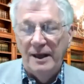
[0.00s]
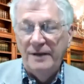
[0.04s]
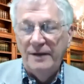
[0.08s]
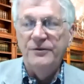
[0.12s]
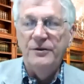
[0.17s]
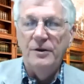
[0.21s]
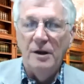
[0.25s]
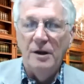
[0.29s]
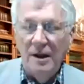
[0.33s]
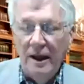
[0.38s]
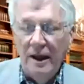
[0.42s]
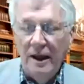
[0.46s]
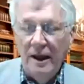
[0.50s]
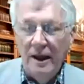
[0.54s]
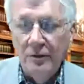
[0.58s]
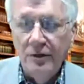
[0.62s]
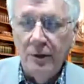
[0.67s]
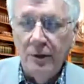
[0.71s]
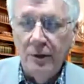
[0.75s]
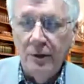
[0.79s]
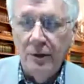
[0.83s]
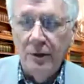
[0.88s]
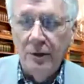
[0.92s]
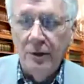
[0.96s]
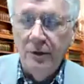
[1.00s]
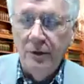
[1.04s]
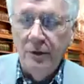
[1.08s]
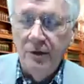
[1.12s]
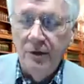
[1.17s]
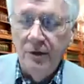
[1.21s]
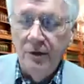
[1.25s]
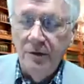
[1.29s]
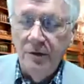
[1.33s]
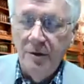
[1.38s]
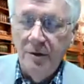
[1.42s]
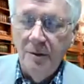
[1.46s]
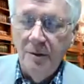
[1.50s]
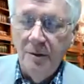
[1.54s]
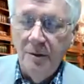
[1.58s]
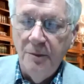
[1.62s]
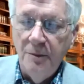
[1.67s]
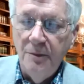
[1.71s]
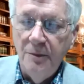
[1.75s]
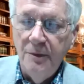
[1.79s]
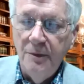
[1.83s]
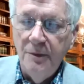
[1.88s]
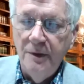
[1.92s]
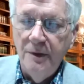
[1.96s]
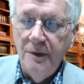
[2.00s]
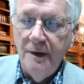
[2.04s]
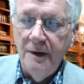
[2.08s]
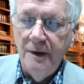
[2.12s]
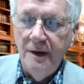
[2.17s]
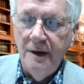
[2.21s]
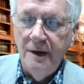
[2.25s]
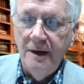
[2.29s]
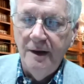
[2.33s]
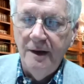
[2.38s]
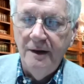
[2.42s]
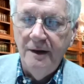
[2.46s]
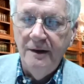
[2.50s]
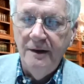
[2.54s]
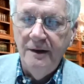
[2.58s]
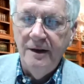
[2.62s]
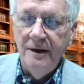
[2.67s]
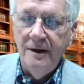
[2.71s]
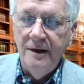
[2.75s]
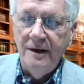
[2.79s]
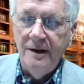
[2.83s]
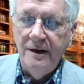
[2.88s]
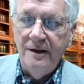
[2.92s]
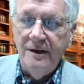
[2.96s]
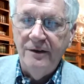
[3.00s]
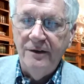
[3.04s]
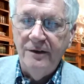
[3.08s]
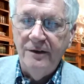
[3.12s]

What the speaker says: So something that's little becomes nuclear.